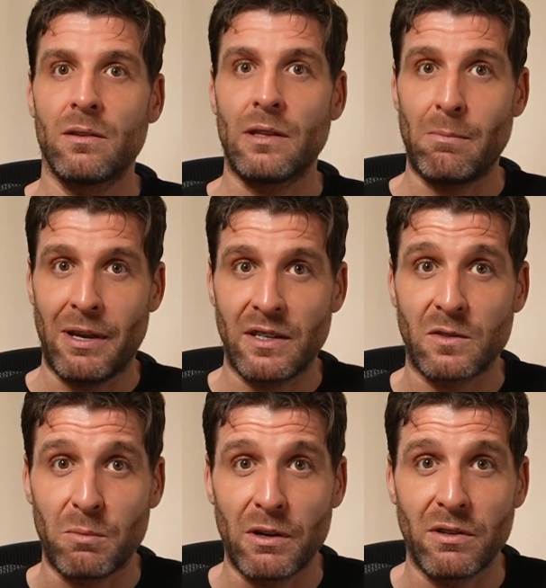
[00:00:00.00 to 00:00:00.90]
They may
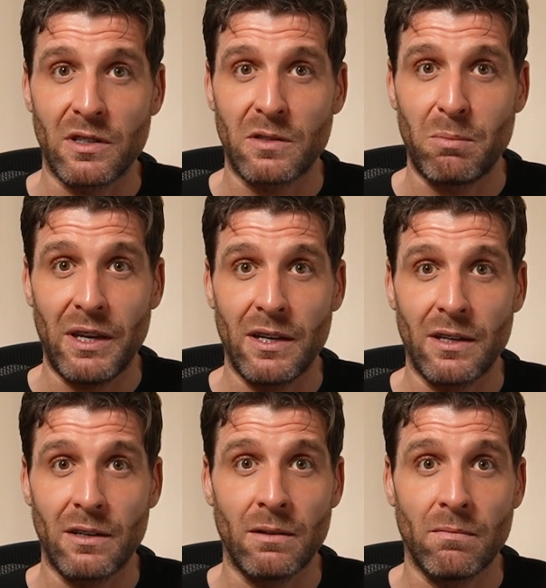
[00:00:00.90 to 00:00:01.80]
experience
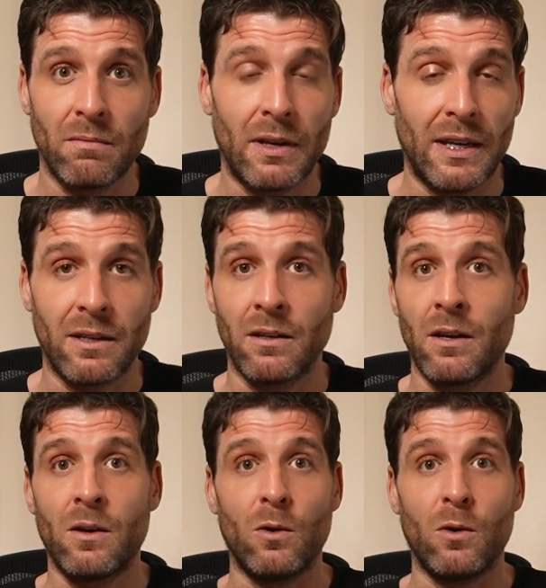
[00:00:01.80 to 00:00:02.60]
being in